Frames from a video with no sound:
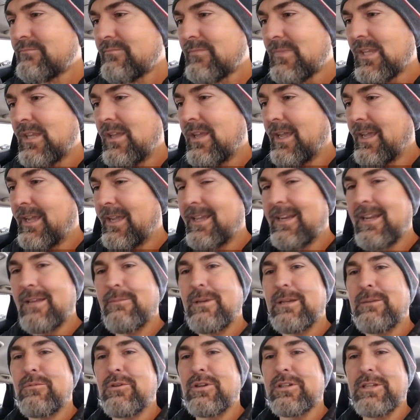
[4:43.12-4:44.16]
And I'm
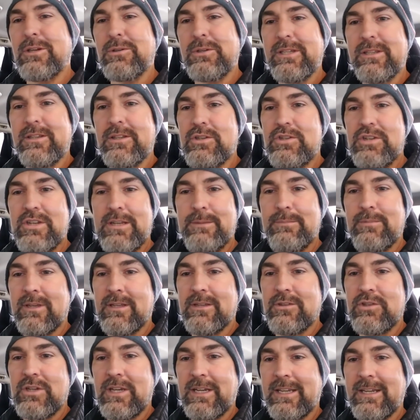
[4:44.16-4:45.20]
able to go get the Jeep and
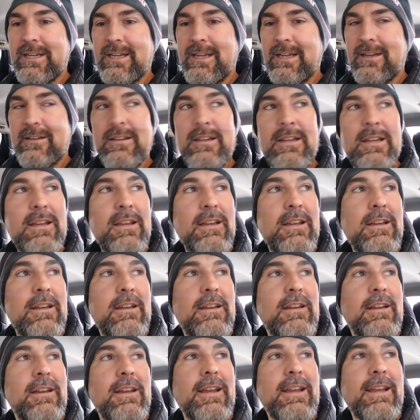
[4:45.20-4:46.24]
check it out,
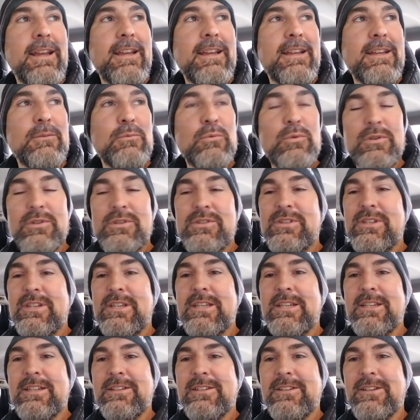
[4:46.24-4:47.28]
and we'll
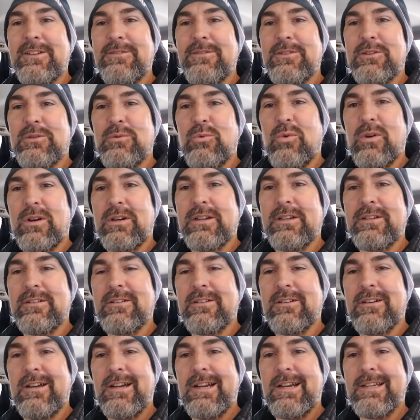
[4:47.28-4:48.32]
see if it's working or
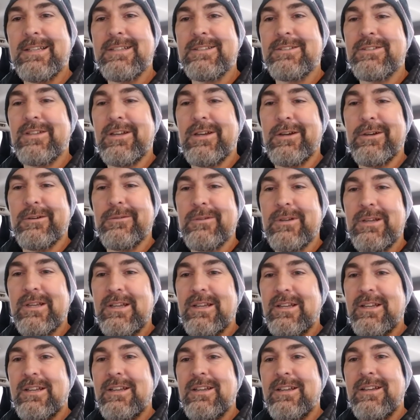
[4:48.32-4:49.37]
not. So
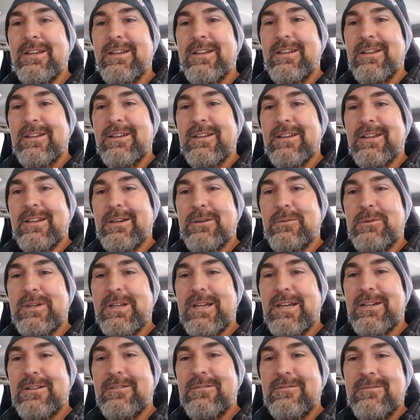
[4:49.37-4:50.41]
here we
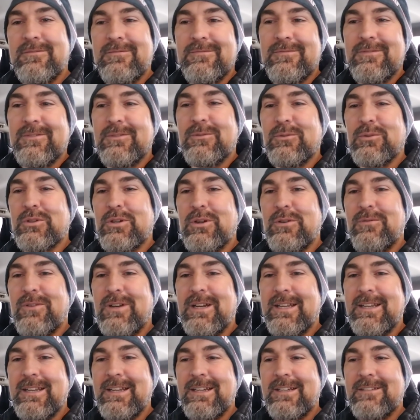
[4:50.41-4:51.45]
go. We'll go
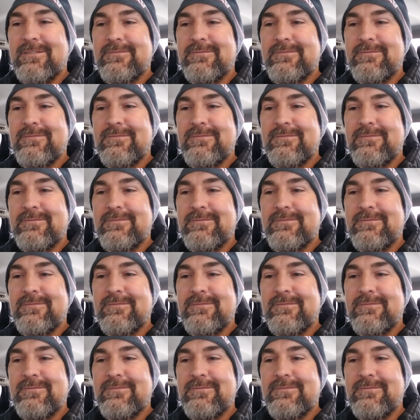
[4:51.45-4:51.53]
find out.